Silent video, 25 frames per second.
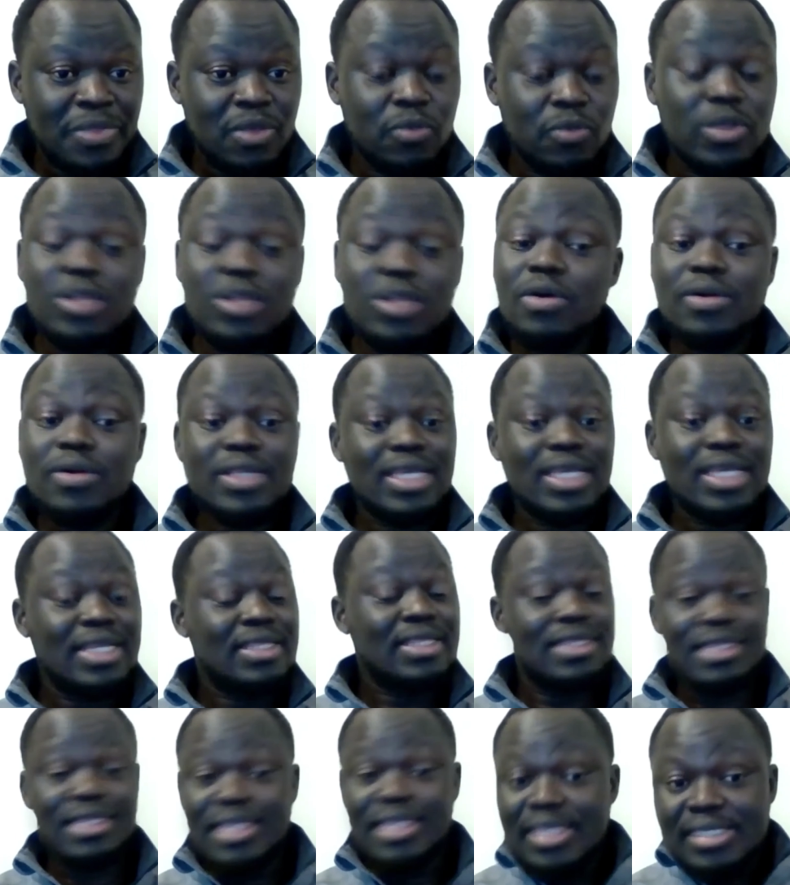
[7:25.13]
We don't get
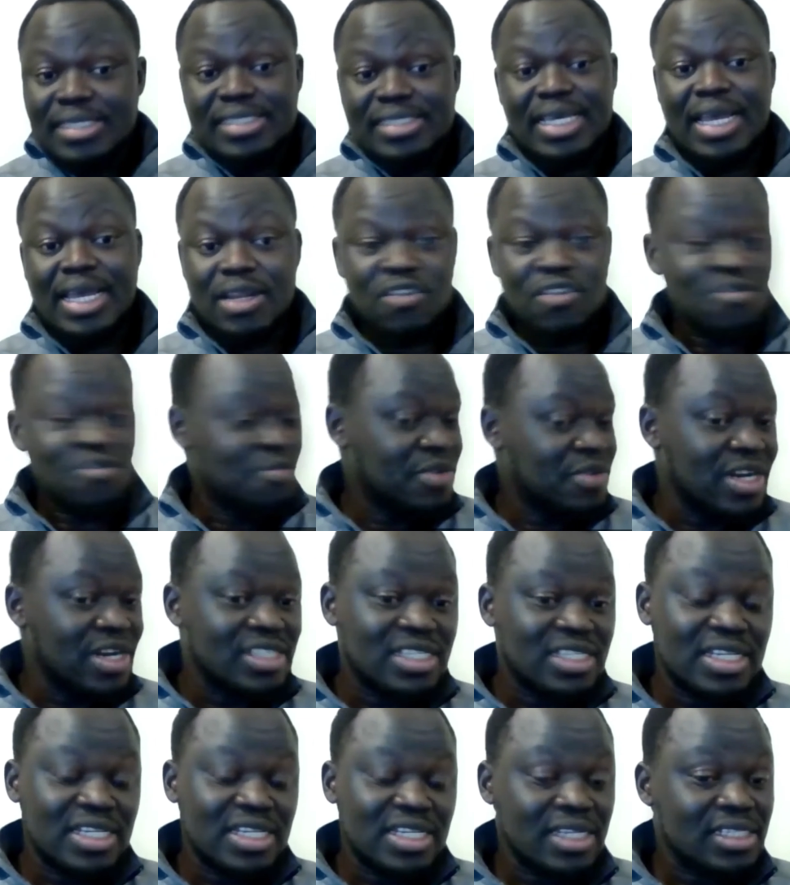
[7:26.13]
these kind of
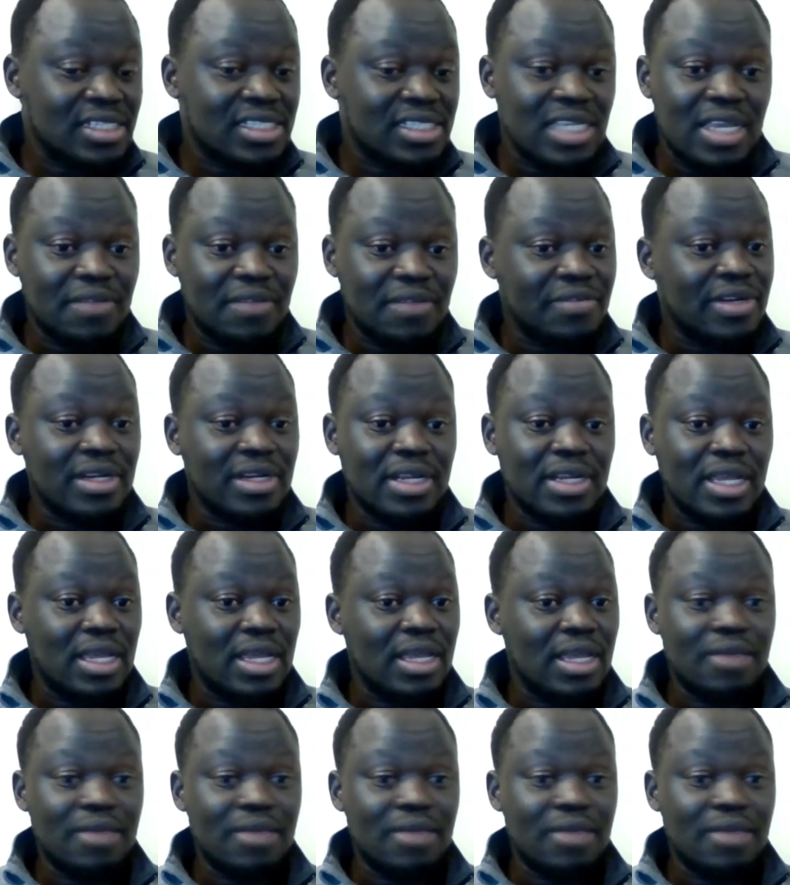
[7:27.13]
presidents every